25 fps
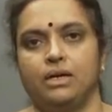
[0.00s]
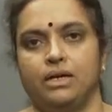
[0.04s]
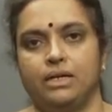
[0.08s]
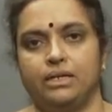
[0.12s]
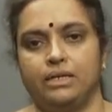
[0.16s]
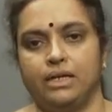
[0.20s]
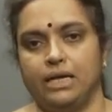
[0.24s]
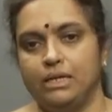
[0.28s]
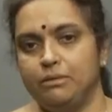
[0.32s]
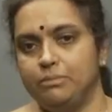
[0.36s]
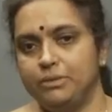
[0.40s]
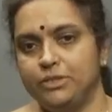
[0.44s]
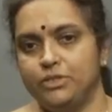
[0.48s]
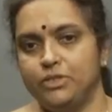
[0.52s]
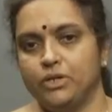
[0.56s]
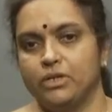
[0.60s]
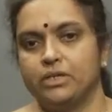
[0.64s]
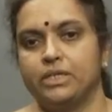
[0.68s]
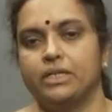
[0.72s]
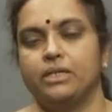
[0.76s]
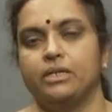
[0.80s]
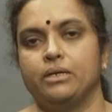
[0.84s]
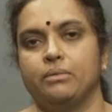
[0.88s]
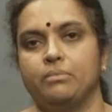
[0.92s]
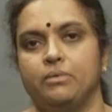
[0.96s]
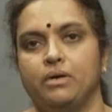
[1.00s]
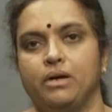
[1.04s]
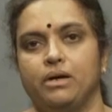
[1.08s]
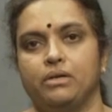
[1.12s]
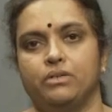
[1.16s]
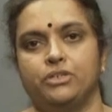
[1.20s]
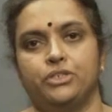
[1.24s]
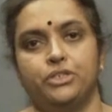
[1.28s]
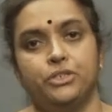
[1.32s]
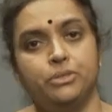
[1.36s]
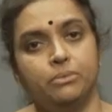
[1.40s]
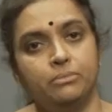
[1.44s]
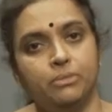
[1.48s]
and I will be talking
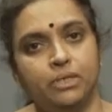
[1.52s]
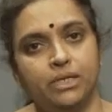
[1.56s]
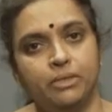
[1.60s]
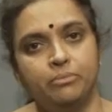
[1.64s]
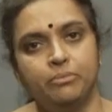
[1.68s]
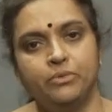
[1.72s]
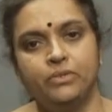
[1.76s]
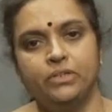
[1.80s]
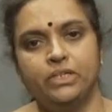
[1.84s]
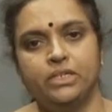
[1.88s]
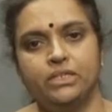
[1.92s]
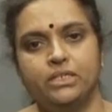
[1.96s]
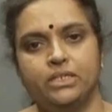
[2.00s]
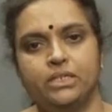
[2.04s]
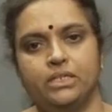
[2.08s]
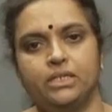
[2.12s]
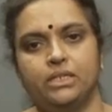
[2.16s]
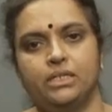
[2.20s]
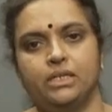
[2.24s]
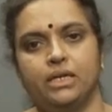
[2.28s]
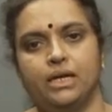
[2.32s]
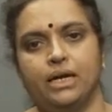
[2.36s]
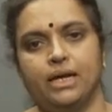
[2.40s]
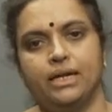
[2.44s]
about tumor immunity